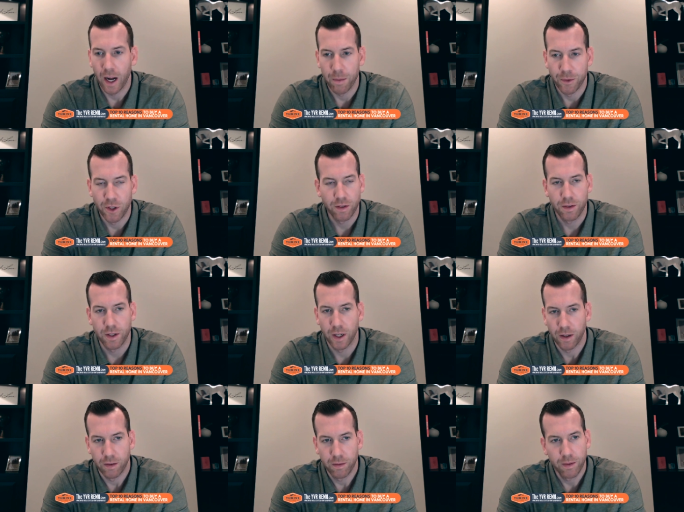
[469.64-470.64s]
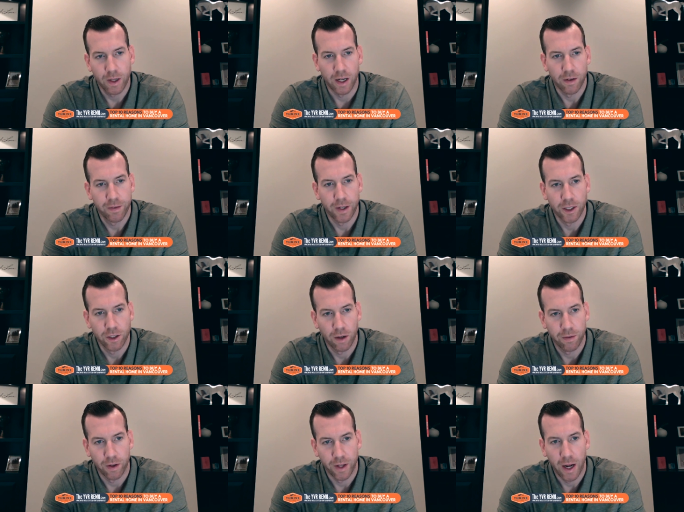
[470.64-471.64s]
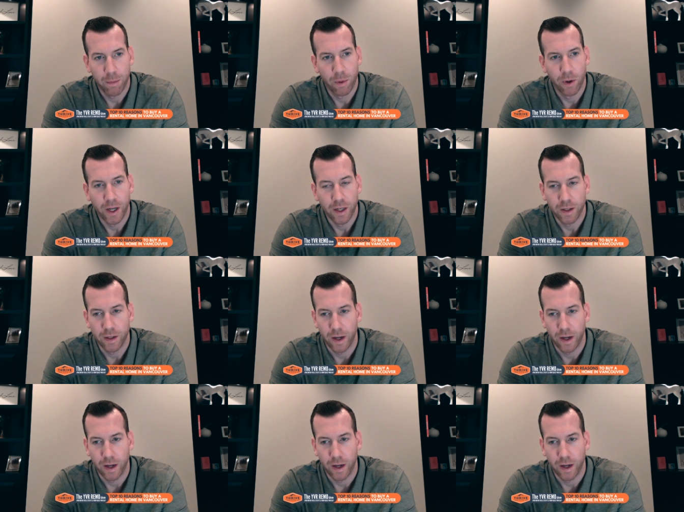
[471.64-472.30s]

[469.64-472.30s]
I'm just to kind of finish off on that point.